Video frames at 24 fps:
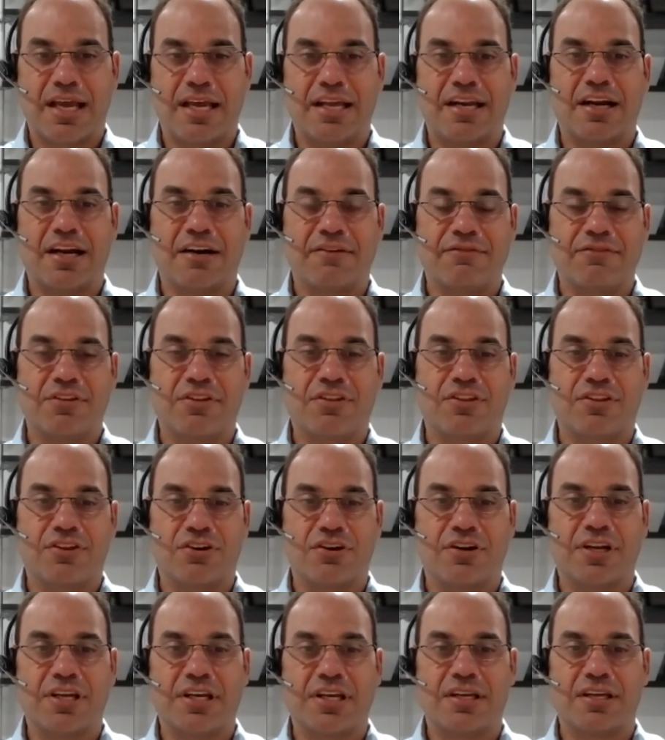And of the
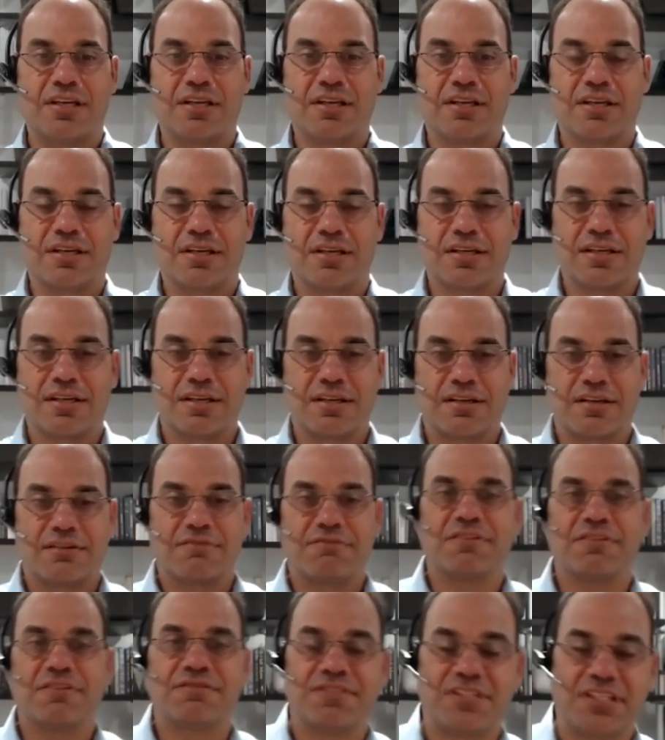30,
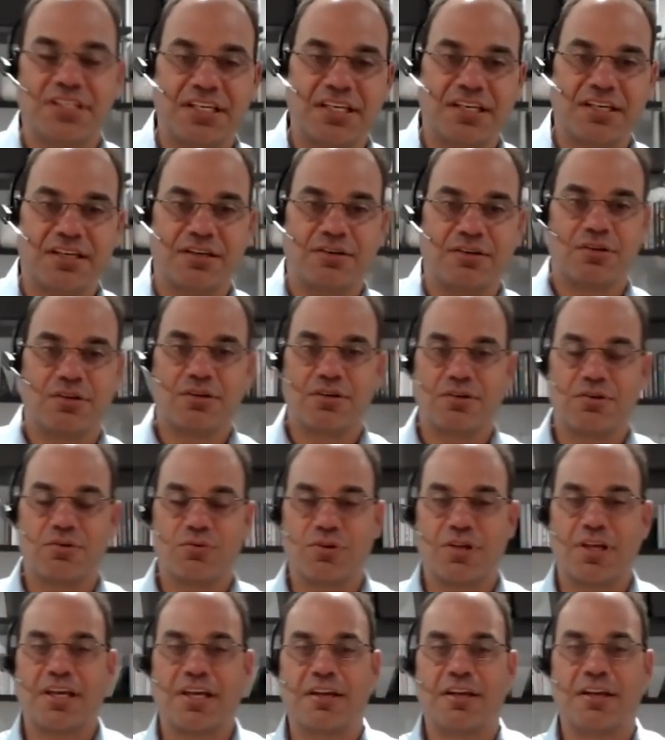15
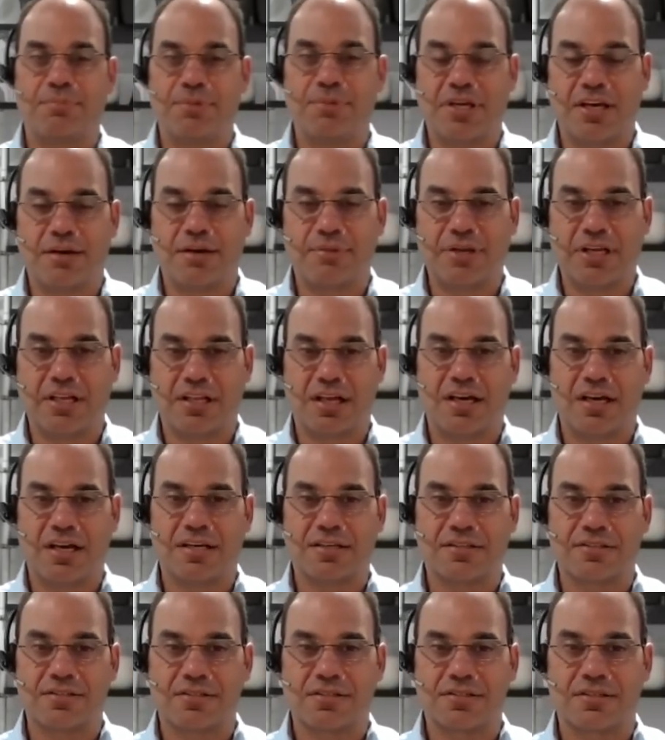will end up becoming
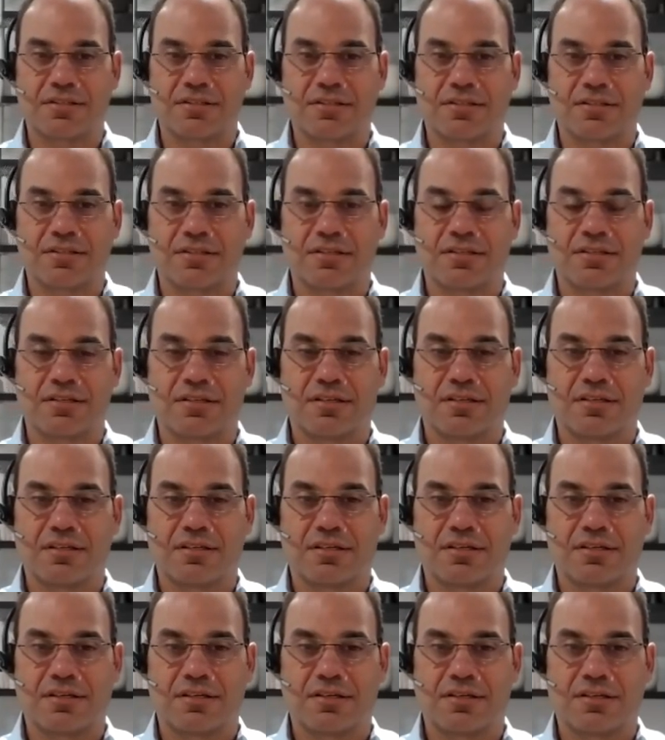clients.
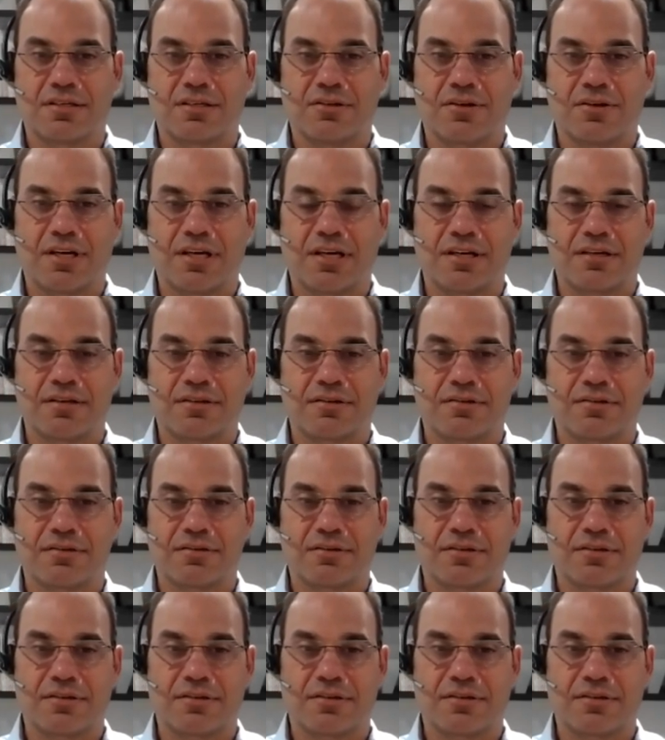Okay.